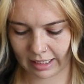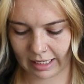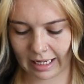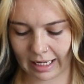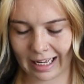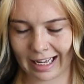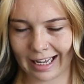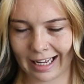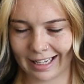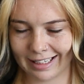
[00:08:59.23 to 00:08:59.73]

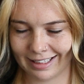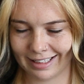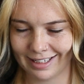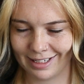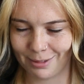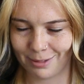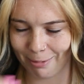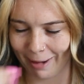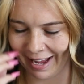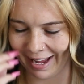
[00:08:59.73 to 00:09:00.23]

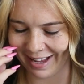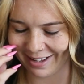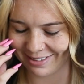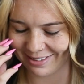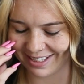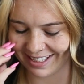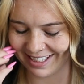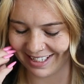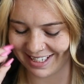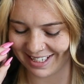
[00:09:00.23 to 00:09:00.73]
Heartless by
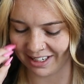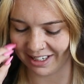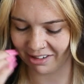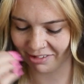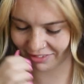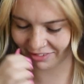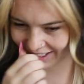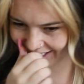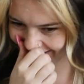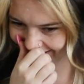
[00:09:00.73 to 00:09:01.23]
Elsie
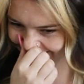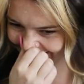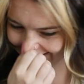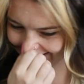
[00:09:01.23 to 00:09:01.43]
Silver.